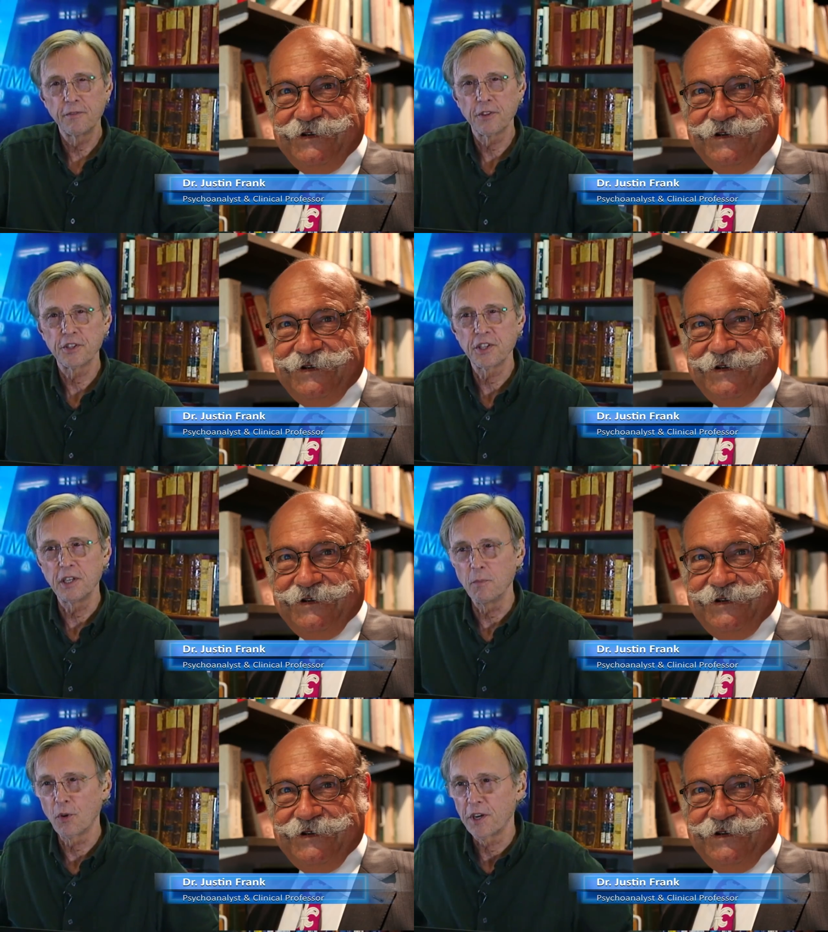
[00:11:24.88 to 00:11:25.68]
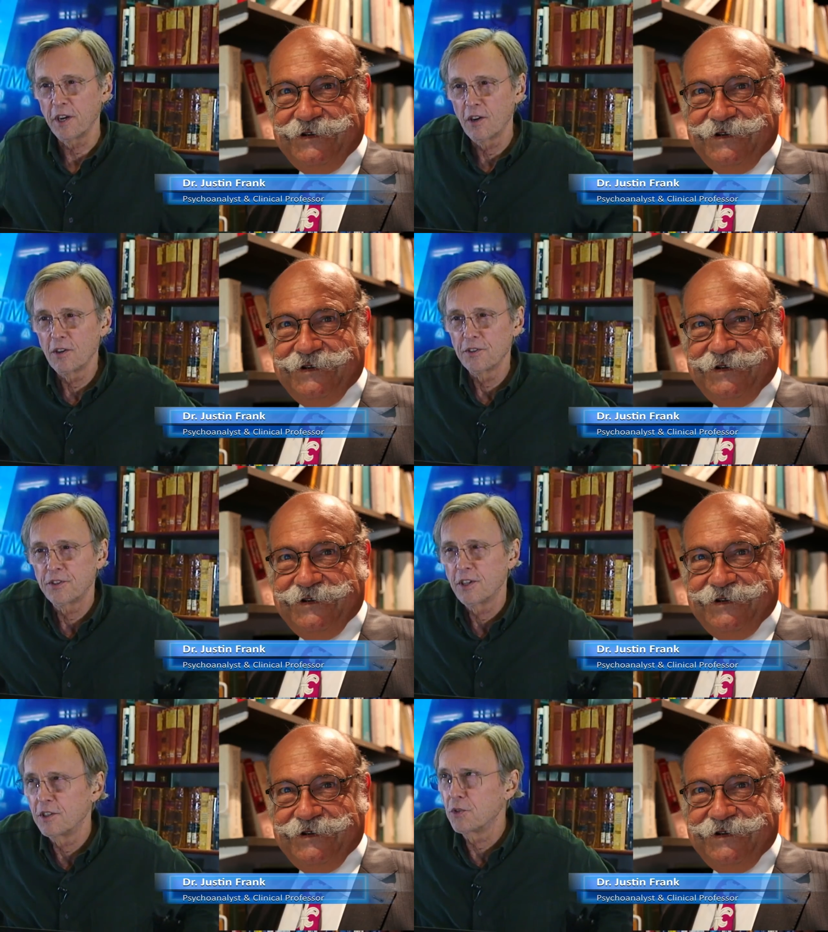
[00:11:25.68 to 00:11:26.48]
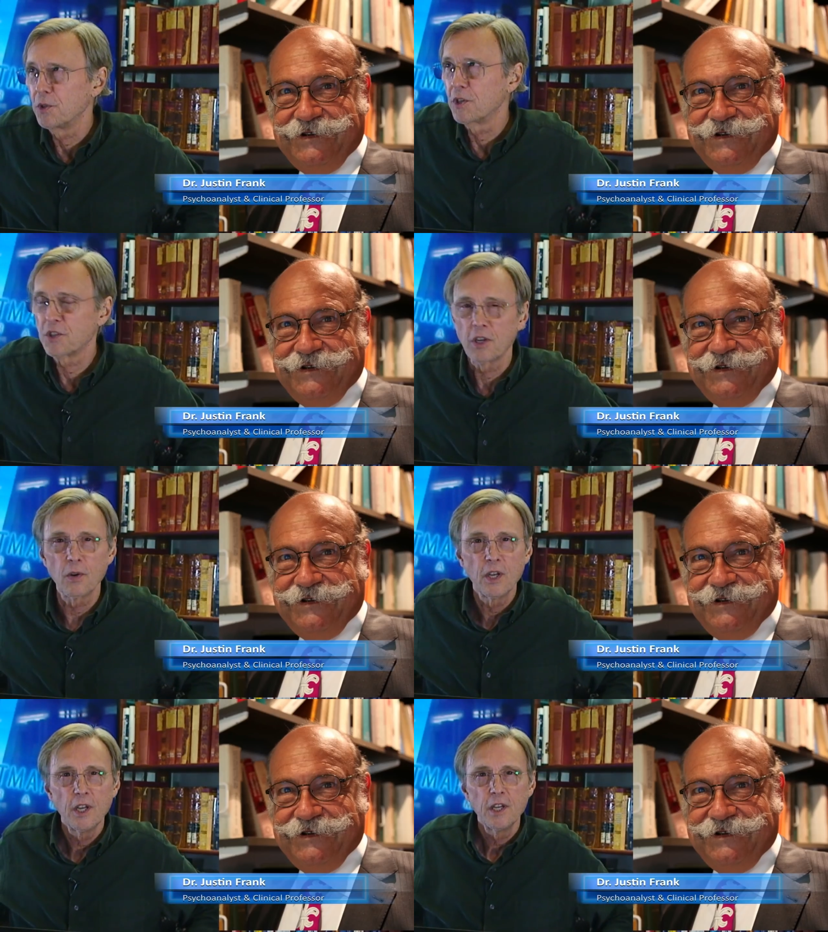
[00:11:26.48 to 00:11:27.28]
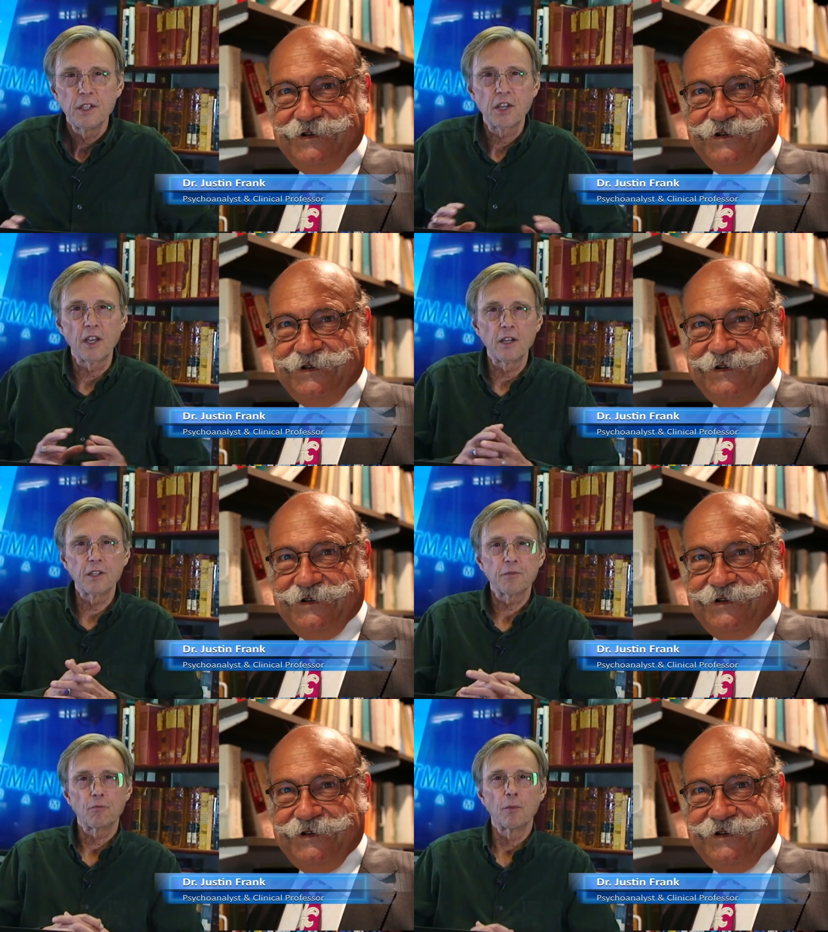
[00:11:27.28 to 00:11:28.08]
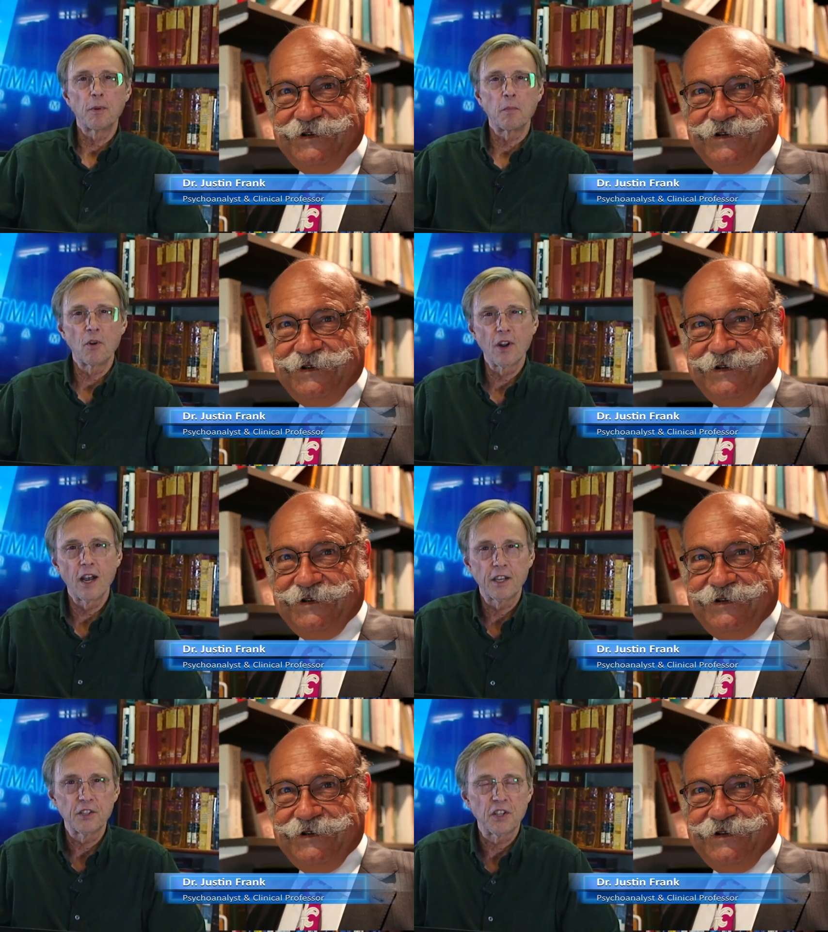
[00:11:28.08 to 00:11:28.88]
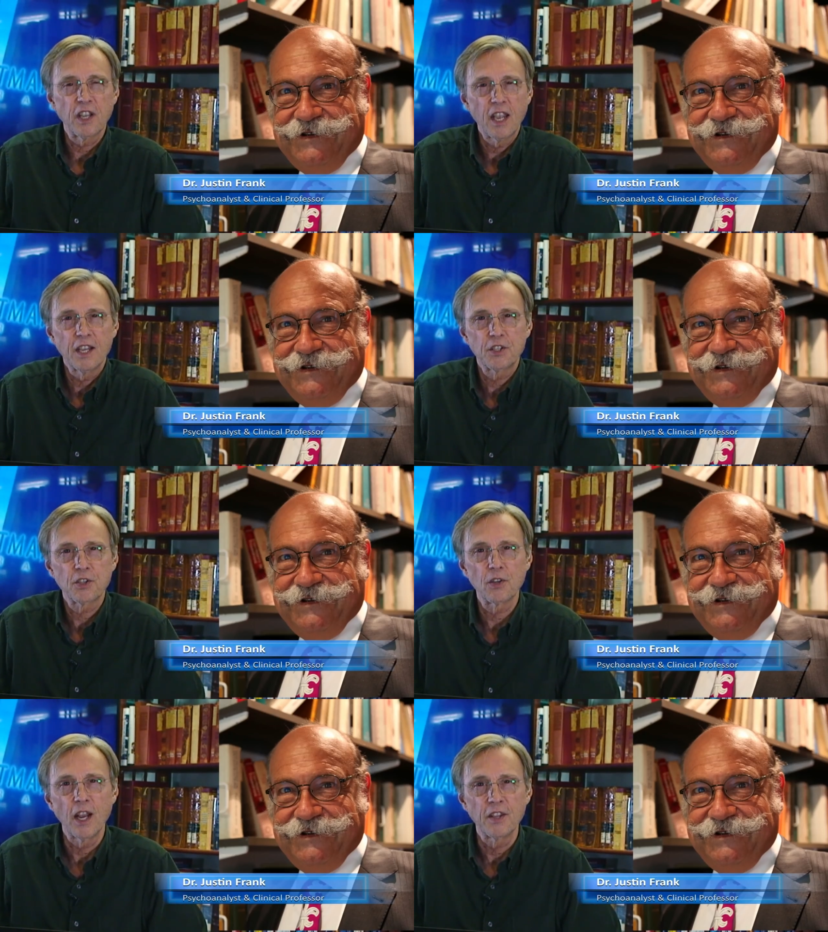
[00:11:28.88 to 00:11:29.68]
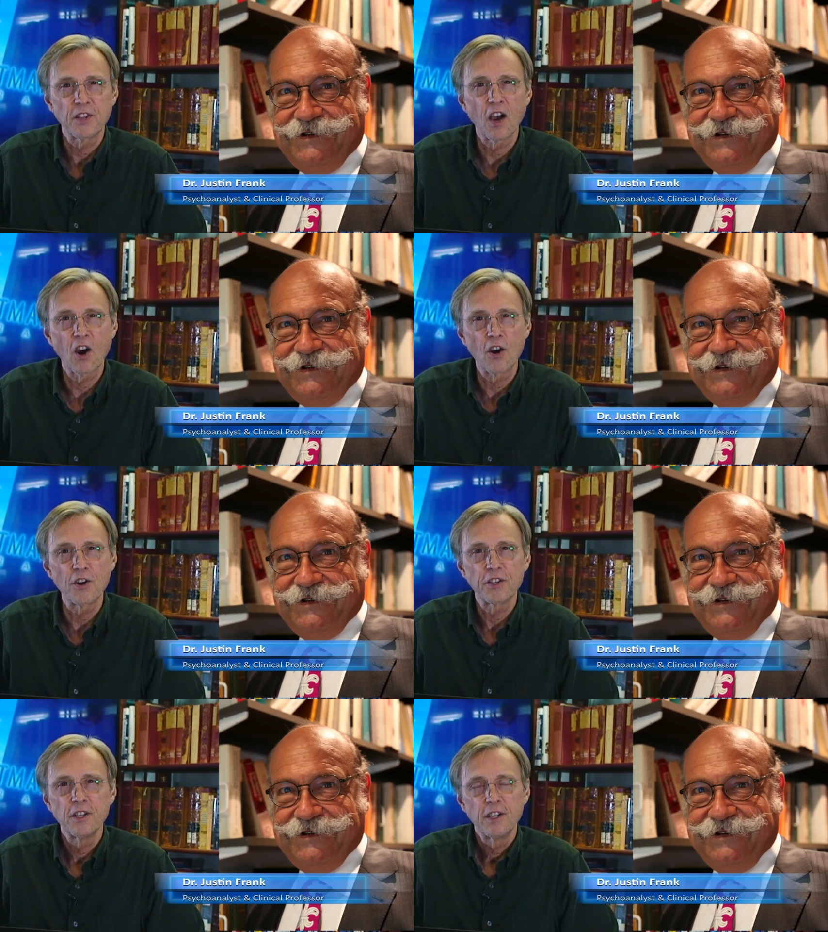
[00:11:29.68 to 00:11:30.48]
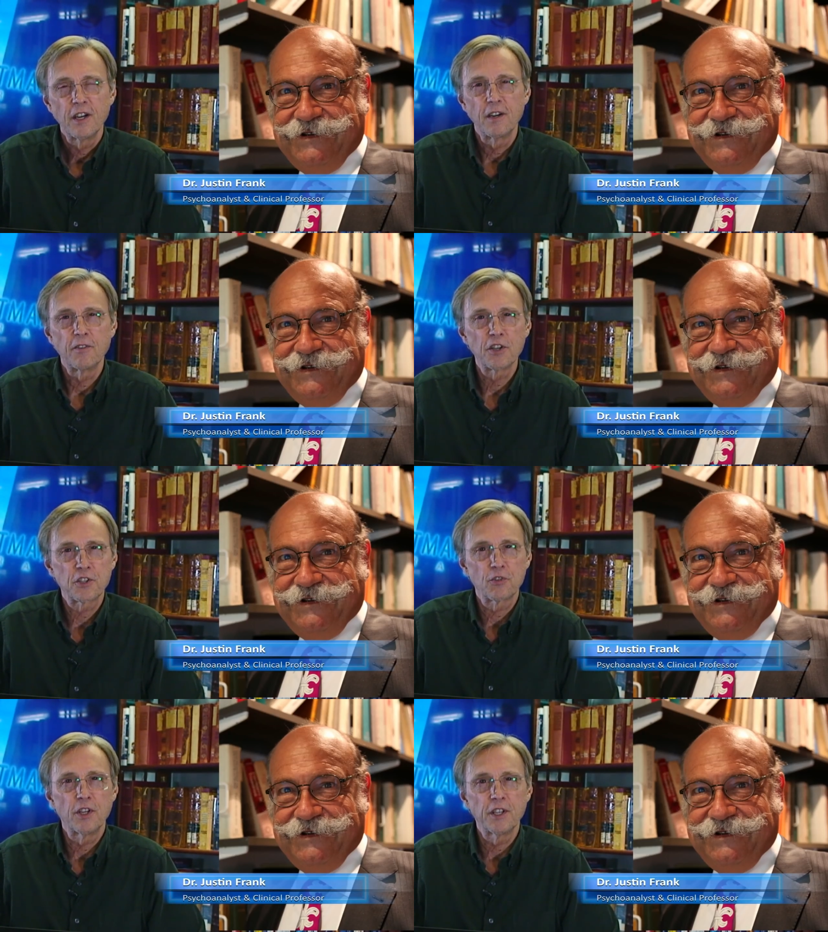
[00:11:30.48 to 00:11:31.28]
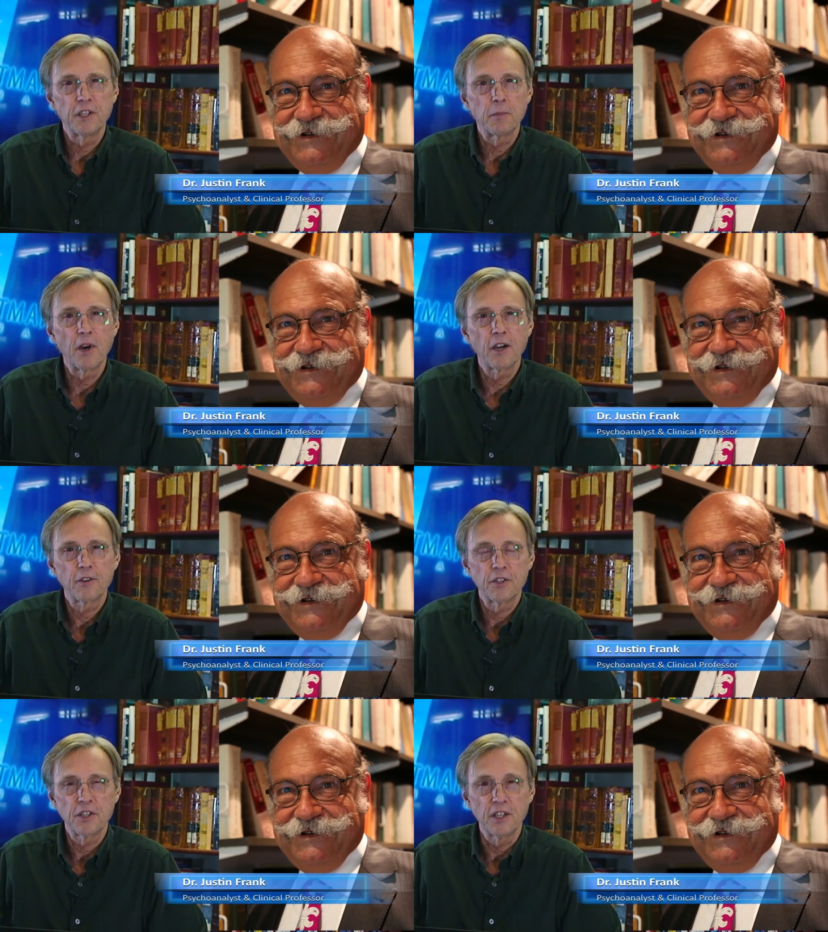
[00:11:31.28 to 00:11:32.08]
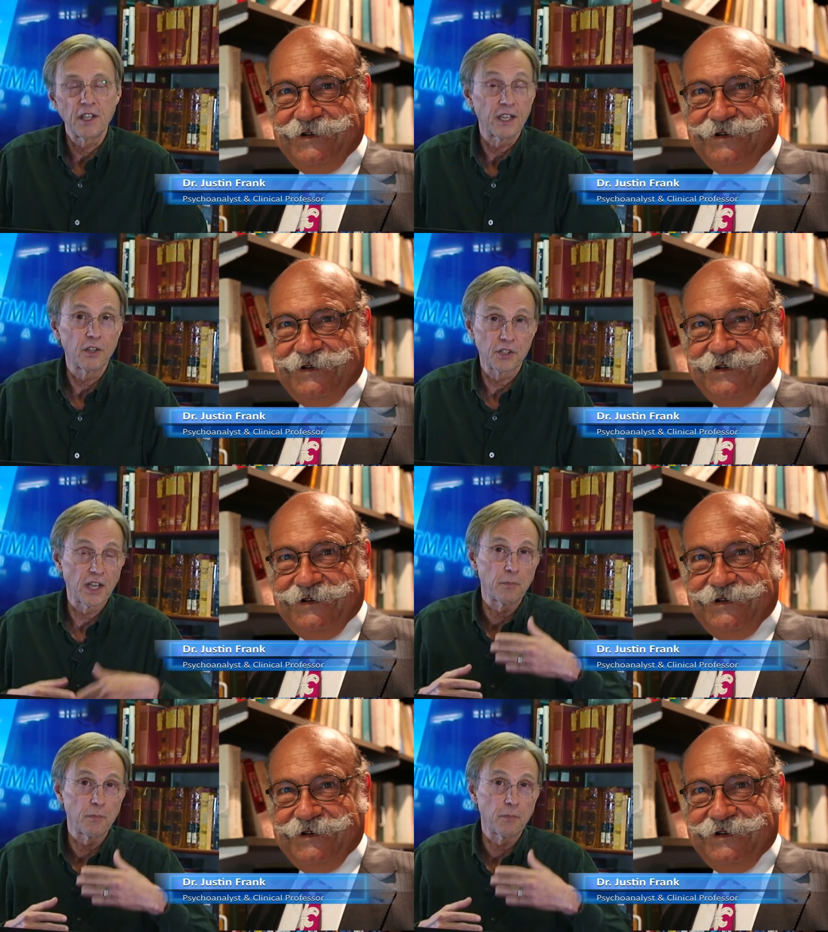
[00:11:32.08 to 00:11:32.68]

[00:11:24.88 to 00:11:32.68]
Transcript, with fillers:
Speaker 1: for the Sydney Morning Herald uh, two years ago titled, "Rupert Murdoch is the cancer at the heart of Australian democracy," and then he goes on to